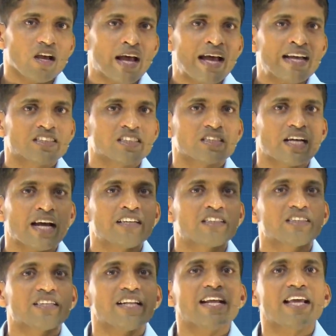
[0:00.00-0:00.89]
as
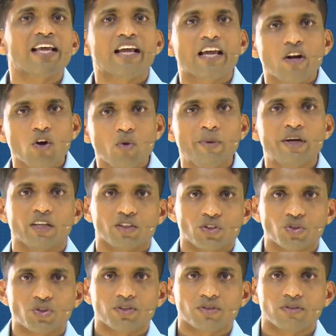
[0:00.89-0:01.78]
at 3
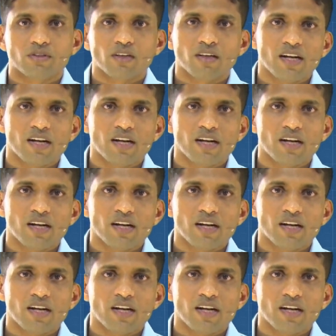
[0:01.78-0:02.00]
kilometers,